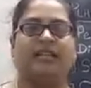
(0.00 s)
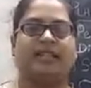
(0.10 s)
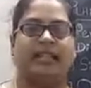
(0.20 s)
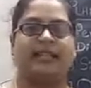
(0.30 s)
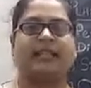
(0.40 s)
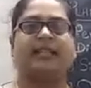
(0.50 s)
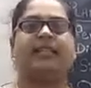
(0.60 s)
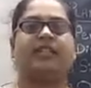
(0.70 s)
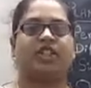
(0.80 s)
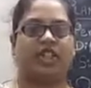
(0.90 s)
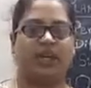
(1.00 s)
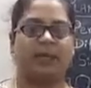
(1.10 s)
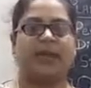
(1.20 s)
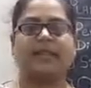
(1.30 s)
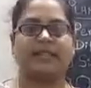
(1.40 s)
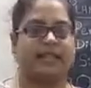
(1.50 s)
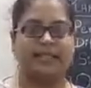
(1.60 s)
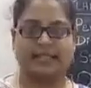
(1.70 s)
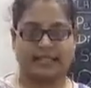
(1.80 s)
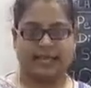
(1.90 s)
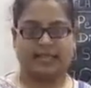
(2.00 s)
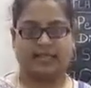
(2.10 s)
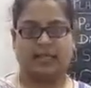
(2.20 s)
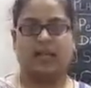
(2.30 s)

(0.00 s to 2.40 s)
cells shape and cells size,